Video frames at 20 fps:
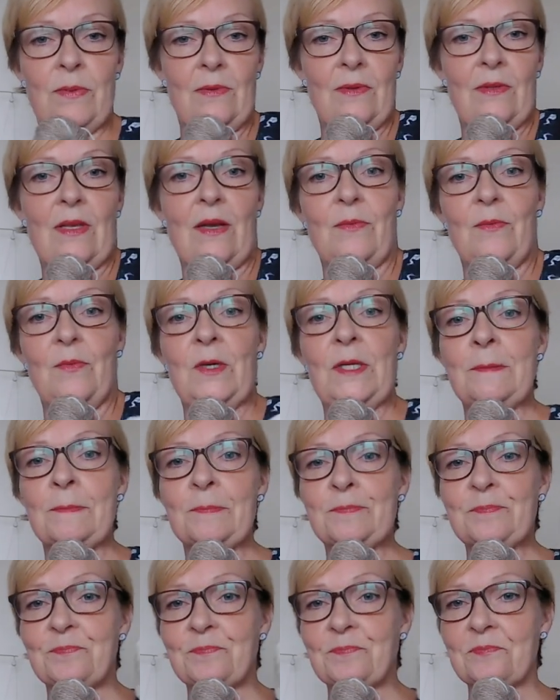that one,
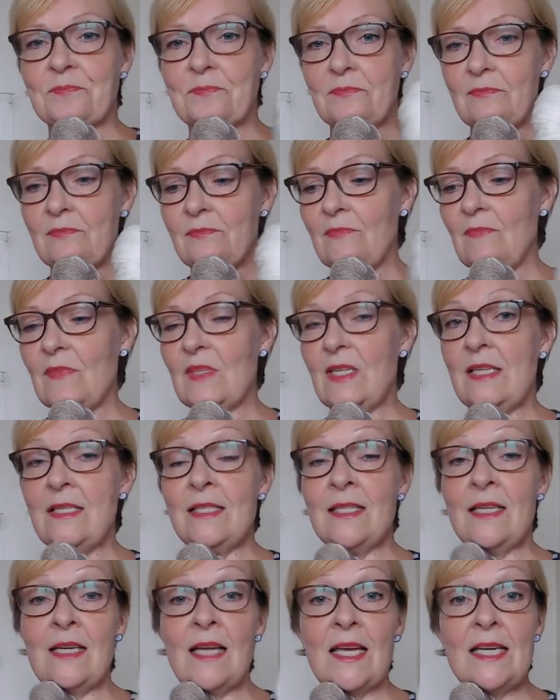
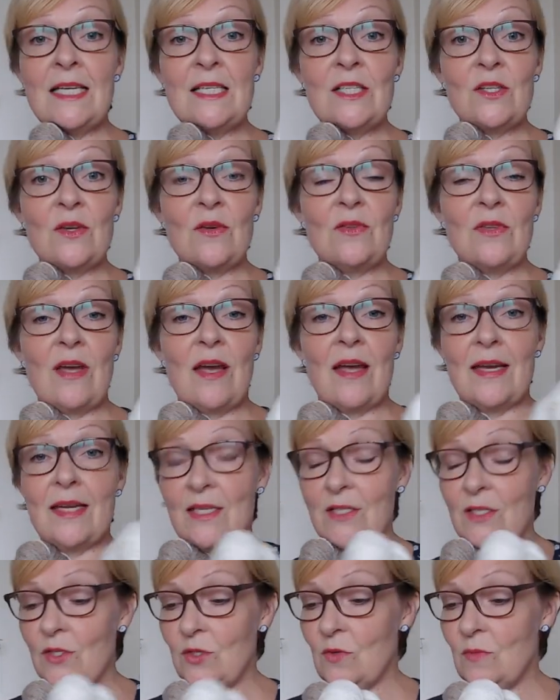tonight, so that I
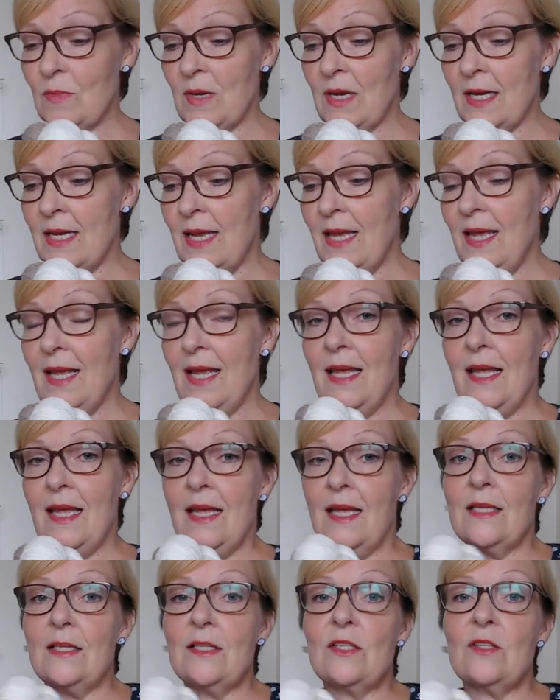can do my
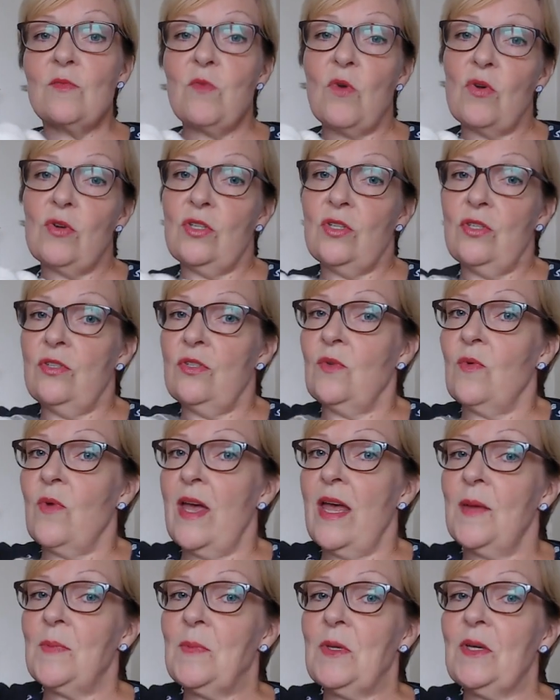swatch
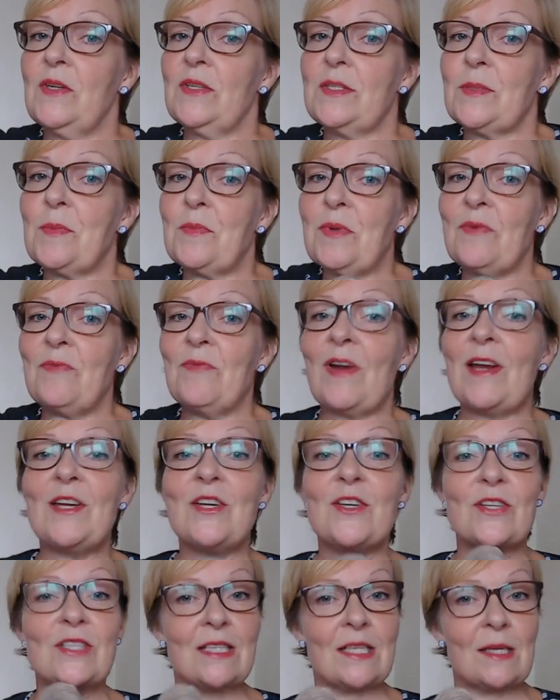square, because I'm being very
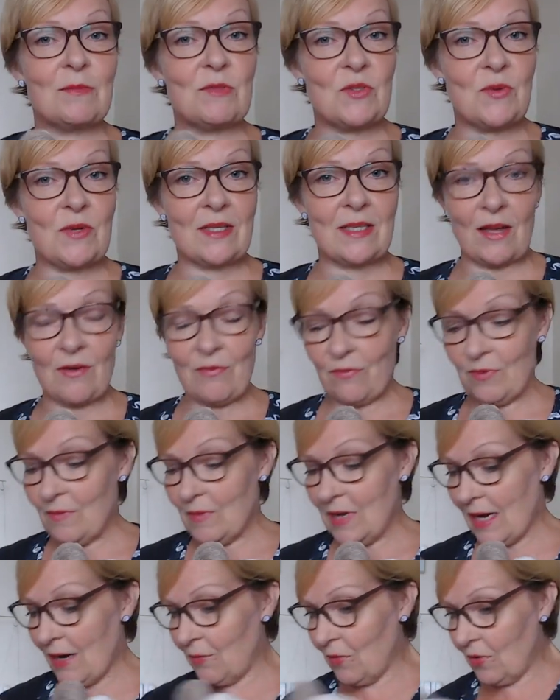good and I'm doing that from
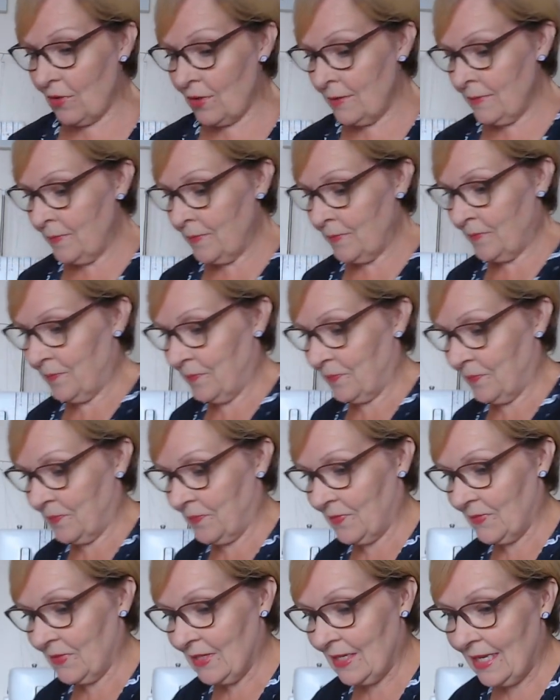now on.
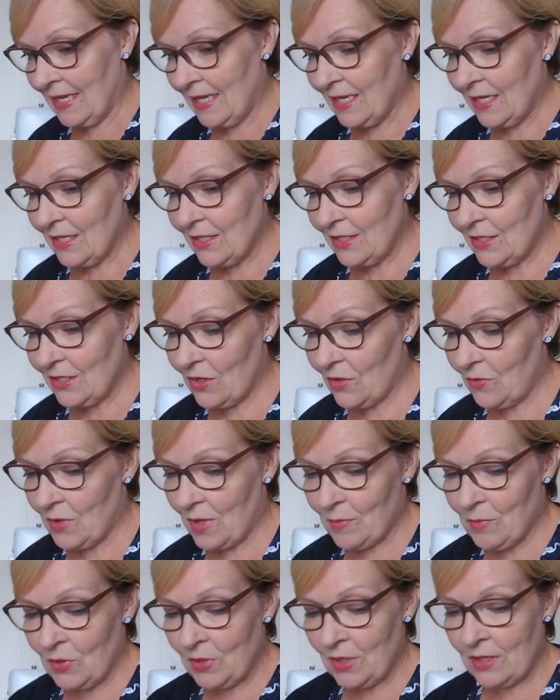So
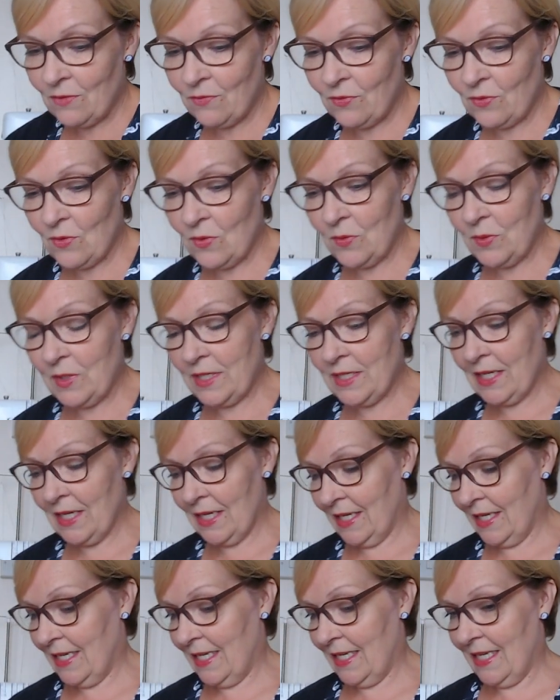I'm looking forward
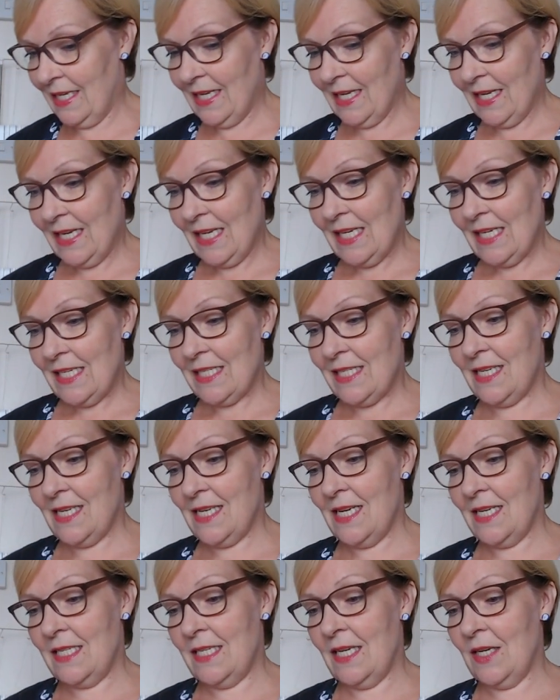to
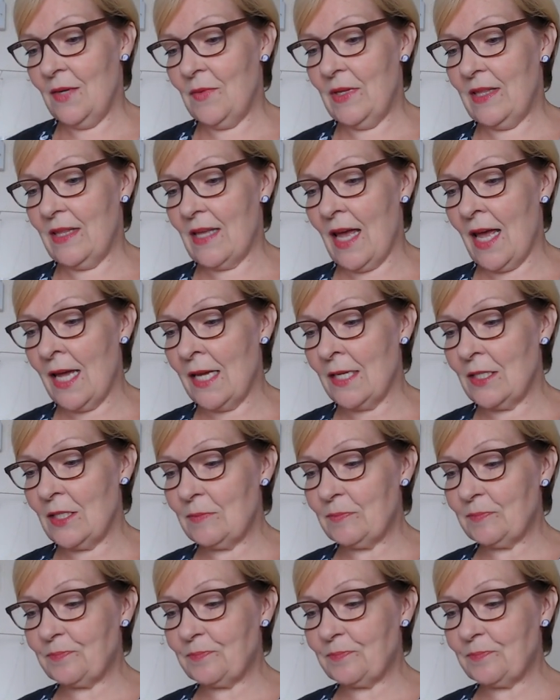knitting with that.